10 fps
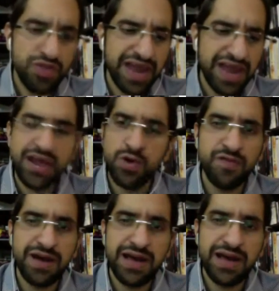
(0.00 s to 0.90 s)
that I know
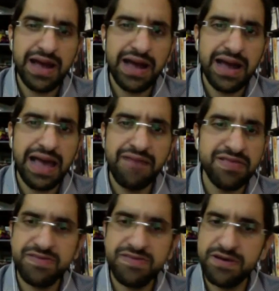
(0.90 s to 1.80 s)
of. I
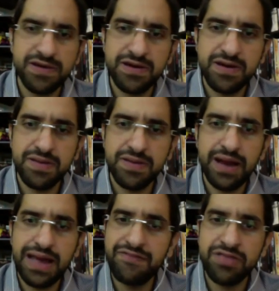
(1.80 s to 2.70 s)
haven't
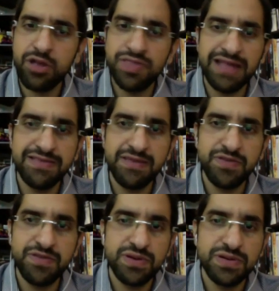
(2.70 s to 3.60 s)
gone that deep
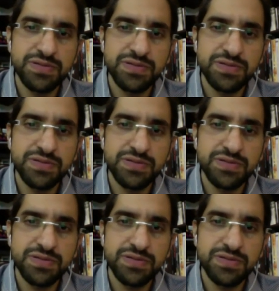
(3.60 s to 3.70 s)
into it.